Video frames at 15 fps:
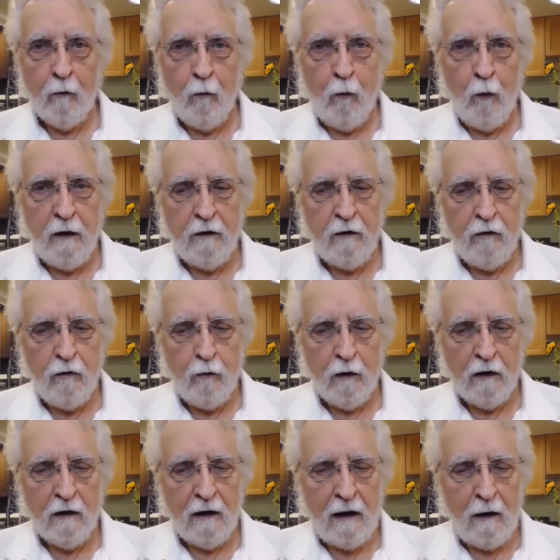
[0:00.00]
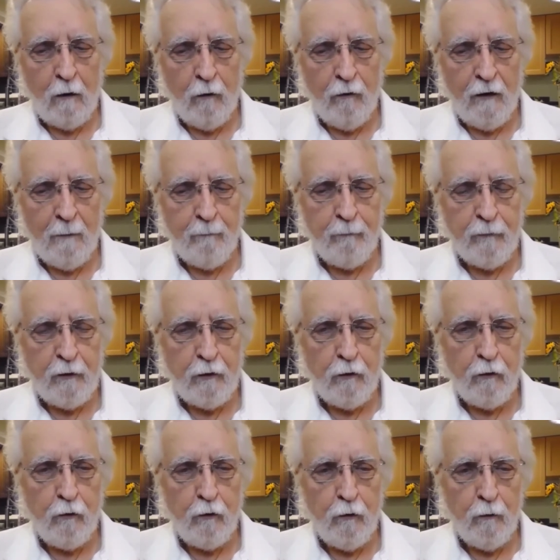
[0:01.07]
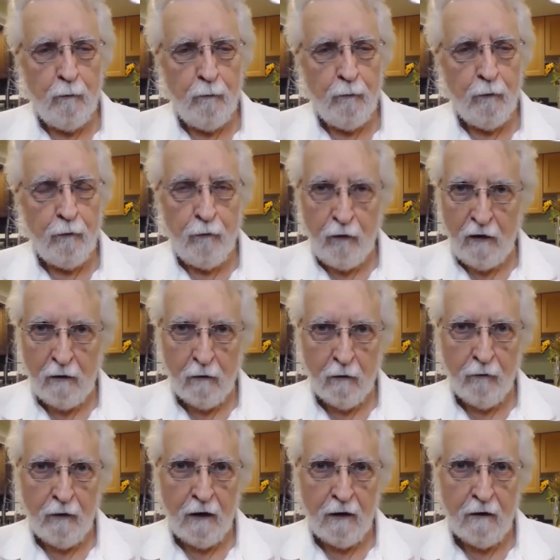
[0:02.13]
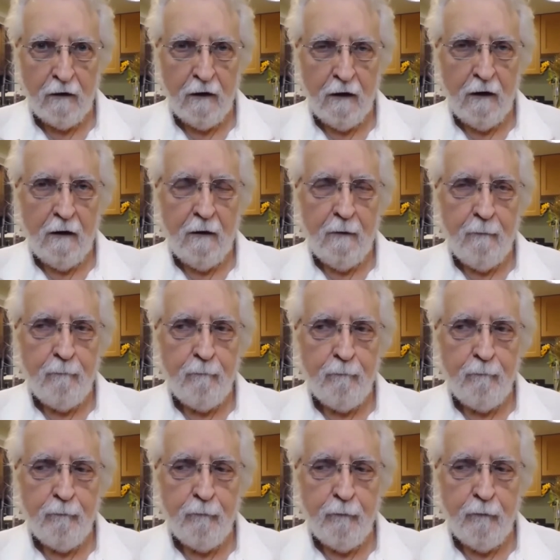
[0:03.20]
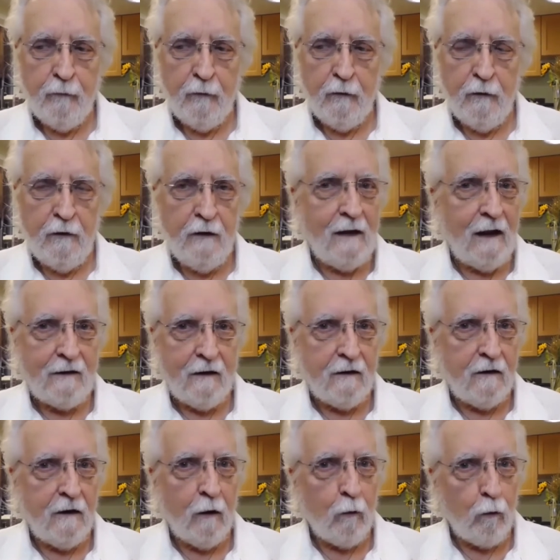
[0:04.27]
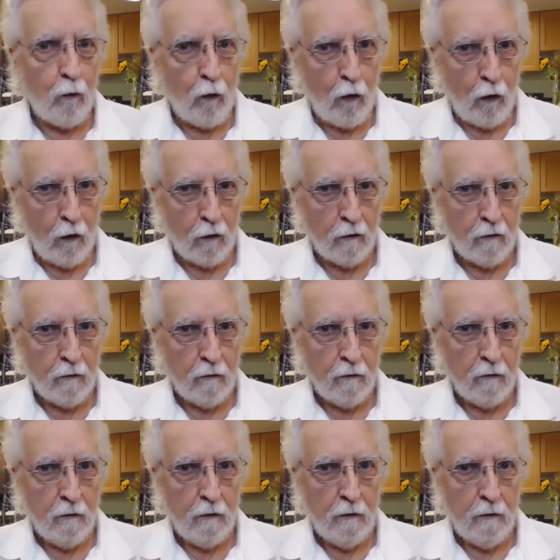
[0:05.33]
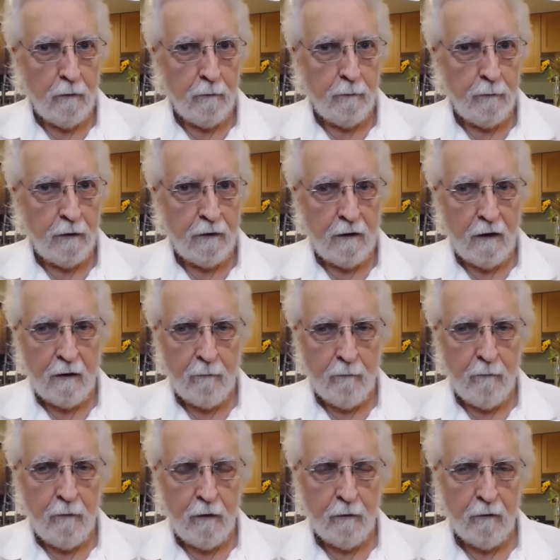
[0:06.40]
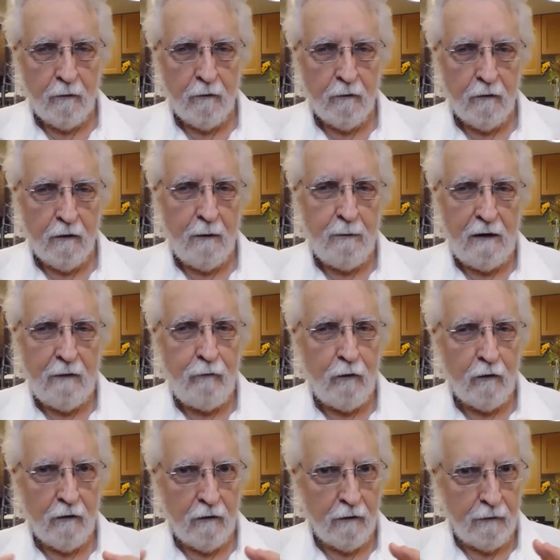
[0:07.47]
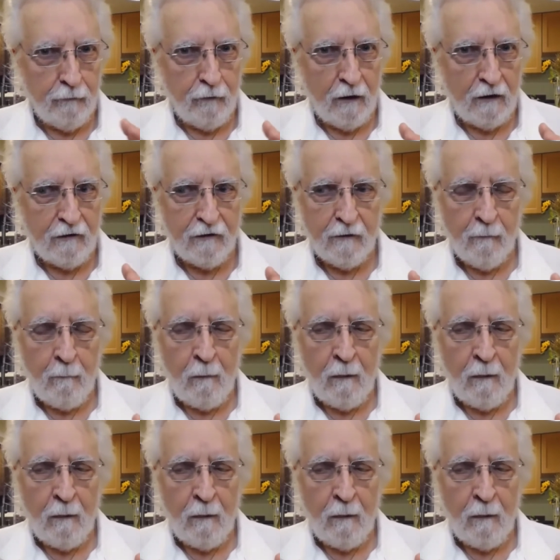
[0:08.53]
when you allow them to feel that, not that they're wrong, but that, you know, let me give you a little advice.